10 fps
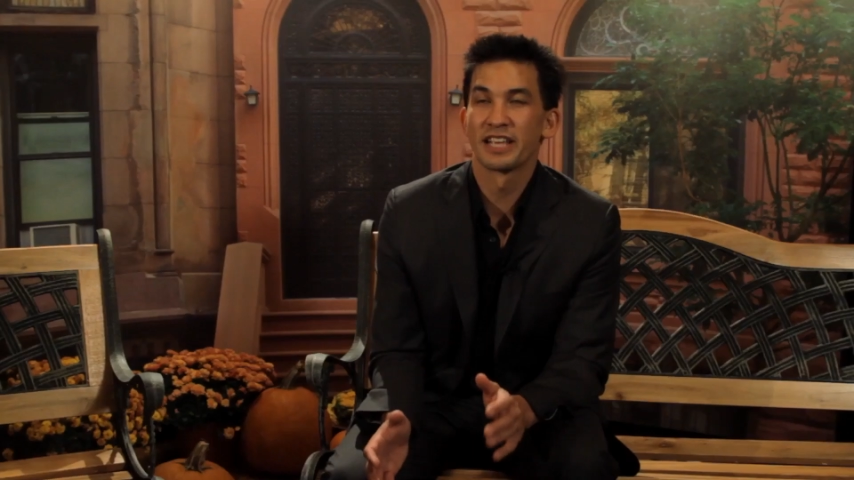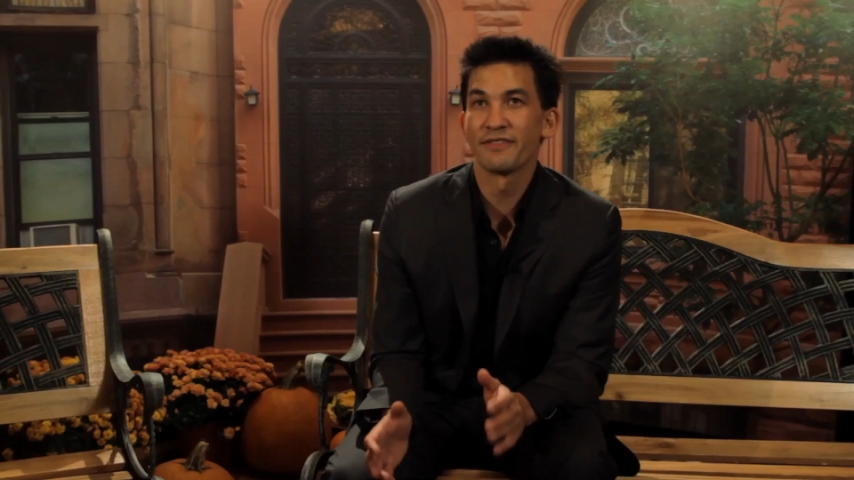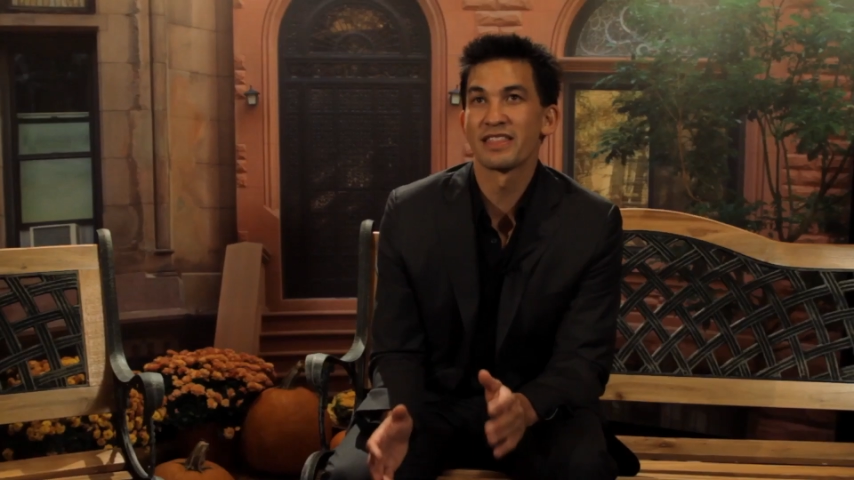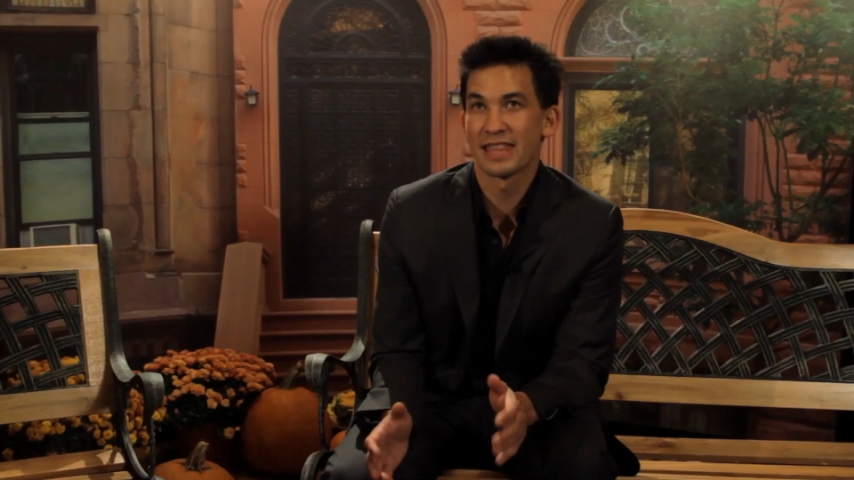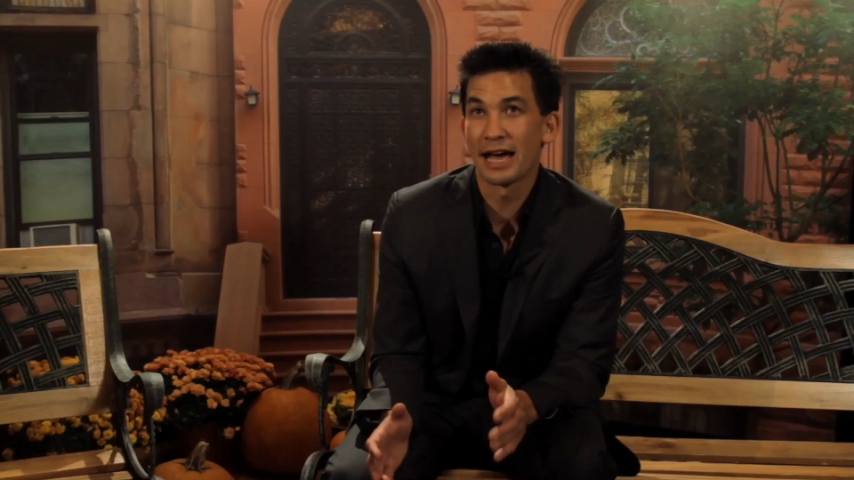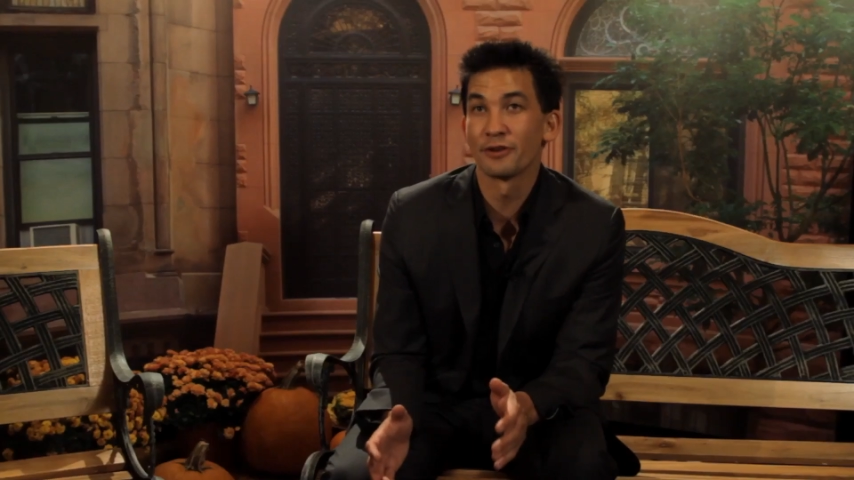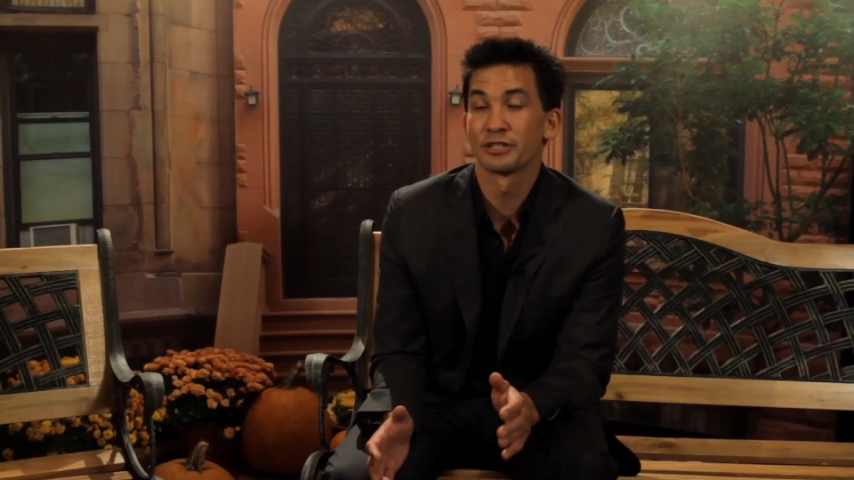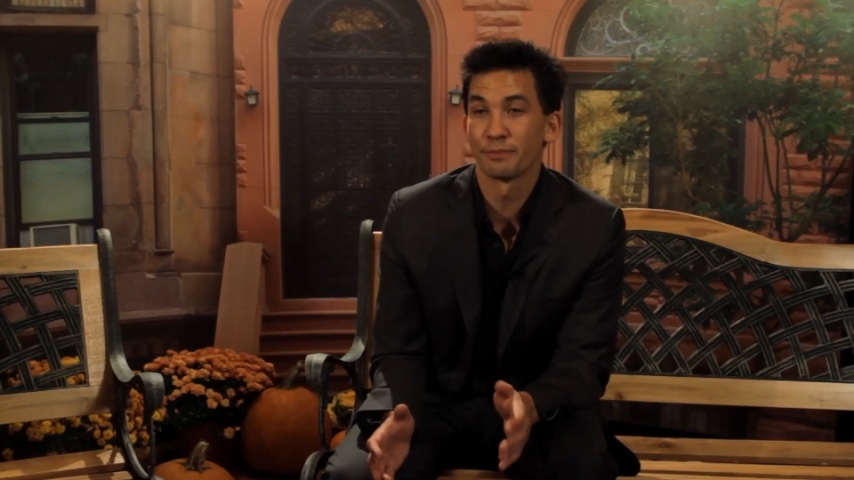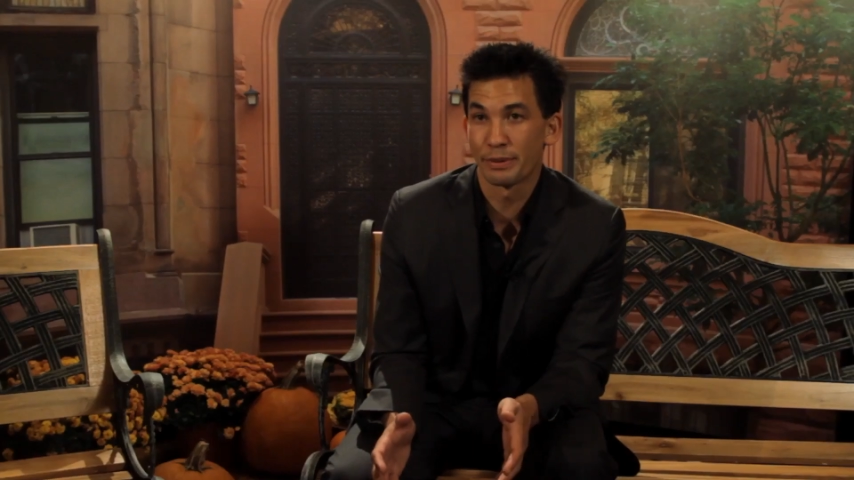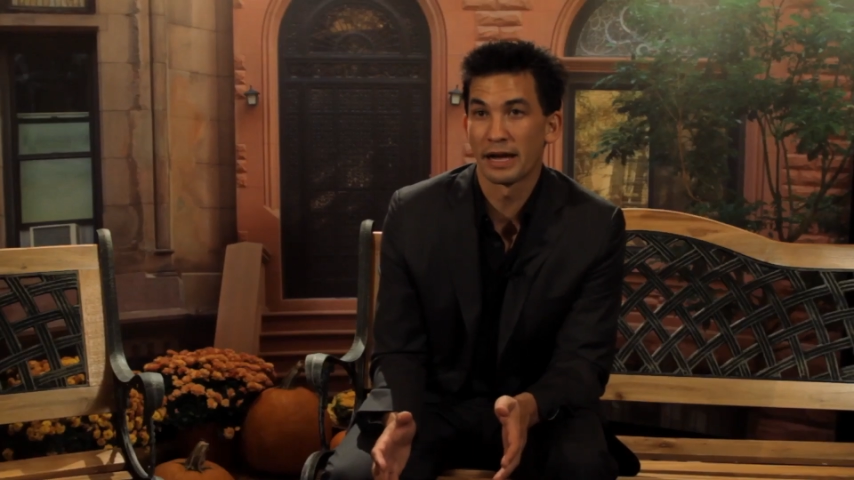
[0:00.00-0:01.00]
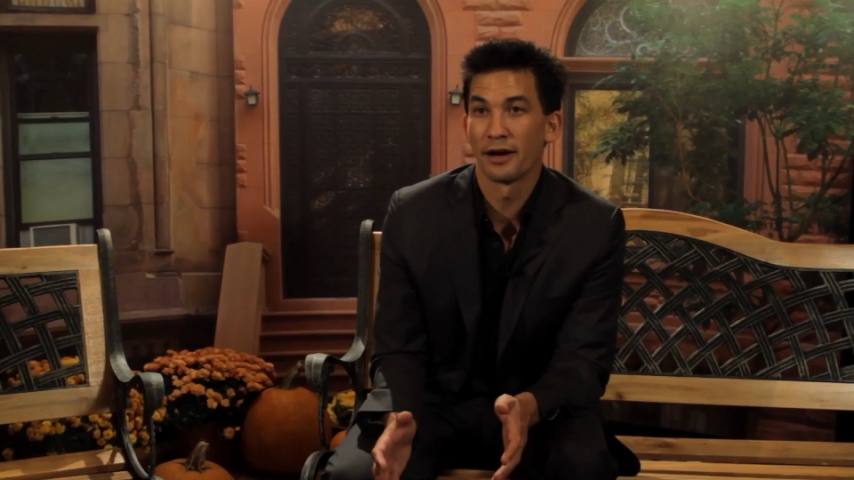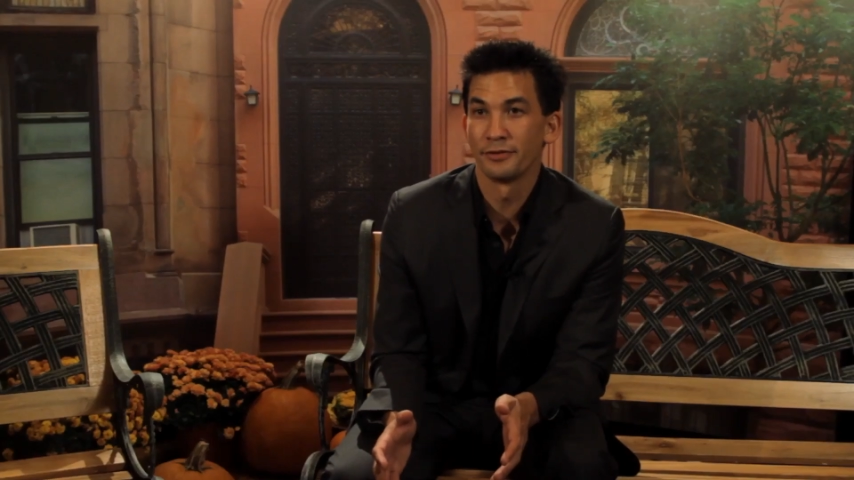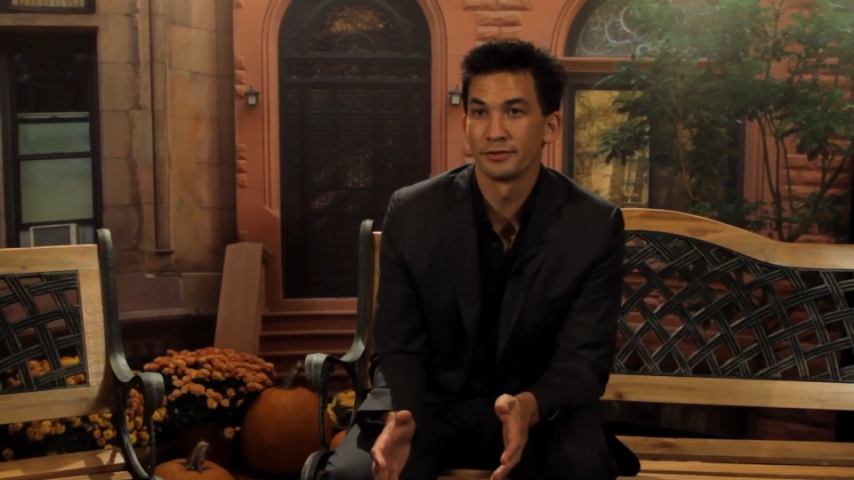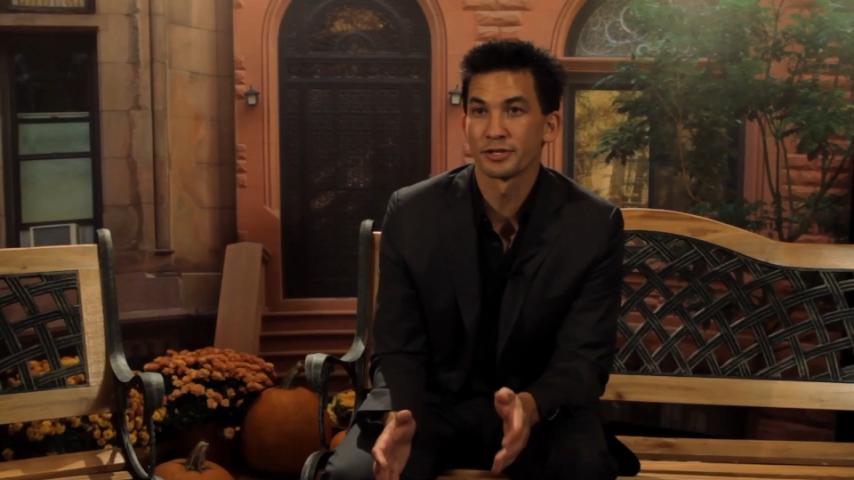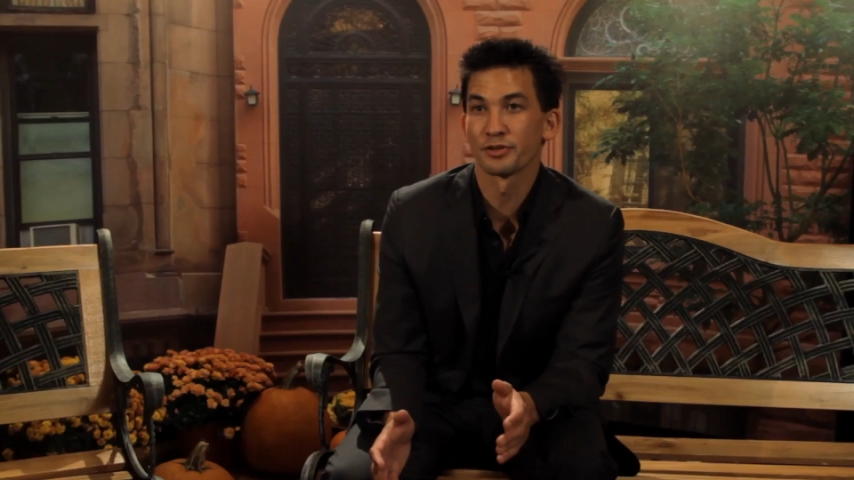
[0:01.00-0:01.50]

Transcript: 7,000 pound,